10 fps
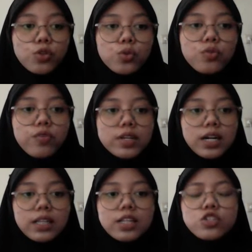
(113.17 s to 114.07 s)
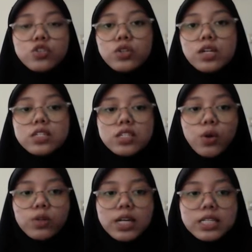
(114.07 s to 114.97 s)
to facilitate students'
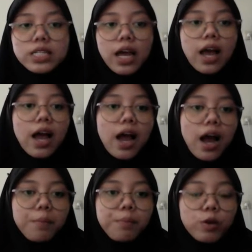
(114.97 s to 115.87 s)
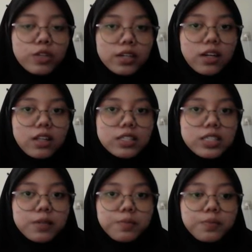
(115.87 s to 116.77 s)
knowledge about technology.